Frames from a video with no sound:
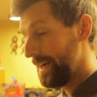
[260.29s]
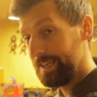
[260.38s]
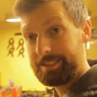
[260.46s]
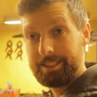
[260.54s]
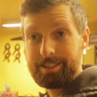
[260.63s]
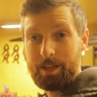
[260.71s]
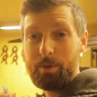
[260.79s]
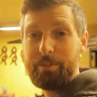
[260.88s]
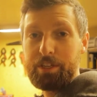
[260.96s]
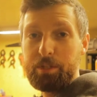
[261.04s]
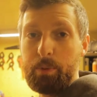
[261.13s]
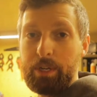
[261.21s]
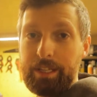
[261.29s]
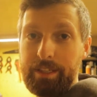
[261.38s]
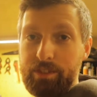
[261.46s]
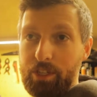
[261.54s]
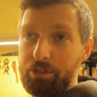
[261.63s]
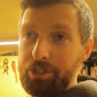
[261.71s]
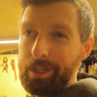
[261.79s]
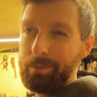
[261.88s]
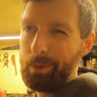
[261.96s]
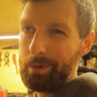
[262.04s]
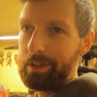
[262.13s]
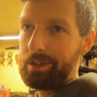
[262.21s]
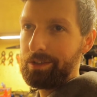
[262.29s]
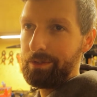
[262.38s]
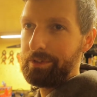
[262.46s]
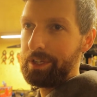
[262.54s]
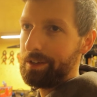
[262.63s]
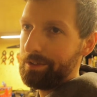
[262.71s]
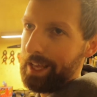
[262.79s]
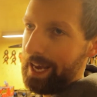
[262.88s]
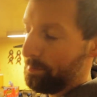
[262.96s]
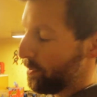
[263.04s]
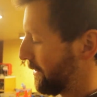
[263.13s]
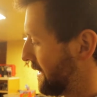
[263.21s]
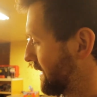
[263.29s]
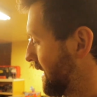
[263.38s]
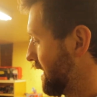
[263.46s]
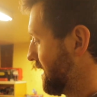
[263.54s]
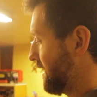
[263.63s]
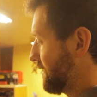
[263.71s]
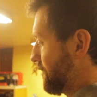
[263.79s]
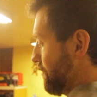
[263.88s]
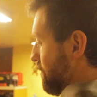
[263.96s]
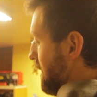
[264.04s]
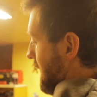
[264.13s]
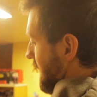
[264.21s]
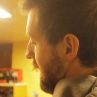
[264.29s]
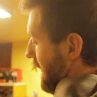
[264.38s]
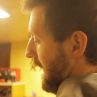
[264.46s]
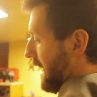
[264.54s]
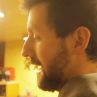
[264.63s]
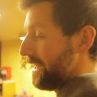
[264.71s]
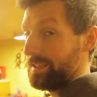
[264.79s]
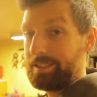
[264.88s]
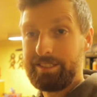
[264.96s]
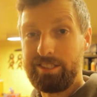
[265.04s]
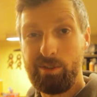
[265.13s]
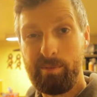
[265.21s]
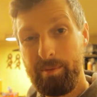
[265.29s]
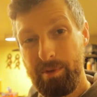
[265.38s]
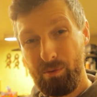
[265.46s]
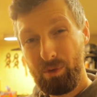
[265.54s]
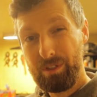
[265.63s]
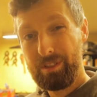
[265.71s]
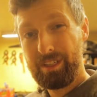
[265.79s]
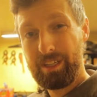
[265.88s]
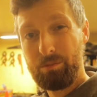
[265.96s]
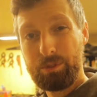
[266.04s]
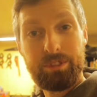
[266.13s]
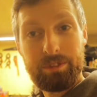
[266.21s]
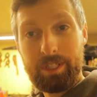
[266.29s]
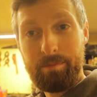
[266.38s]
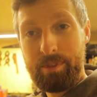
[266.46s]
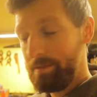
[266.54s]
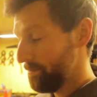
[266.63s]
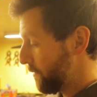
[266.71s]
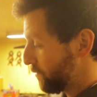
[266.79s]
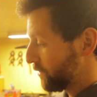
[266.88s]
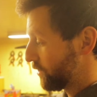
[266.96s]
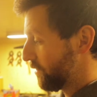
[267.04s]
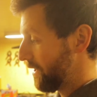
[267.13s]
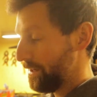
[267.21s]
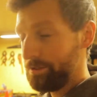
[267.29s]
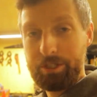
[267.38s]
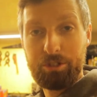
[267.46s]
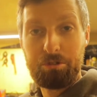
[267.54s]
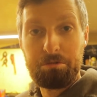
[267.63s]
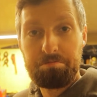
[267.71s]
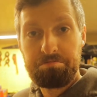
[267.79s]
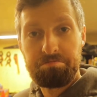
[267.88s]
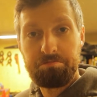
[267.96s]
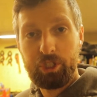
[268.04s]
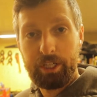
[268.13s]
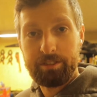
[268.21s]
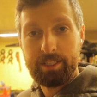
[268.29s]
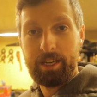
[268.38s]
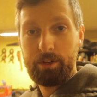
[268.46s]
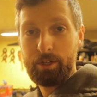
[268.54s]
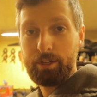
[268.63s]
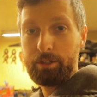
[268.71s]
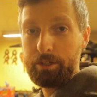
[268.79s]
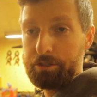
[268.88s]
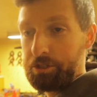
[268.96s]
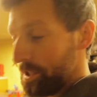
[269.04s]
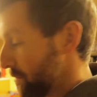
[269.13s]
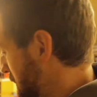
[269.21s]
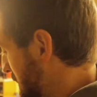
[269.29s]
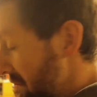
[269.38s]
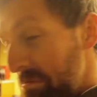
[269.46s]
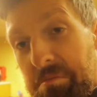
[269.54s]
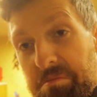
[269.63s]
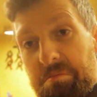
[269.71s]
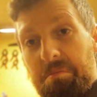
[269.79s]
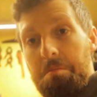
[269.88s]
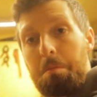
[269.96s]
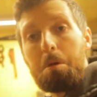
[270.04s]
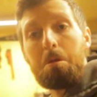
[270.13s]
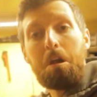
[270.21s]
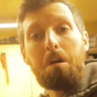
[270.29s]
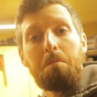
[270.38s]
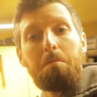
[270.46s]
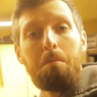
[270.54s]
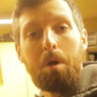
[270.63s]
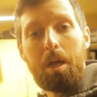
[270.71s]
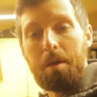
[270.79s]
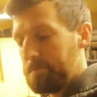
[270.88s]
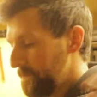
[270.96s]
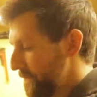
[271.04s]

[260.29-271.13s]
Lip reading: Since then, we've actually put a lift on her Jeep. We were gonna do a video on that, but we decided not to. So maybe we'll do something. Maybe we'll show how to change that out on her Jeep. Oh, why not?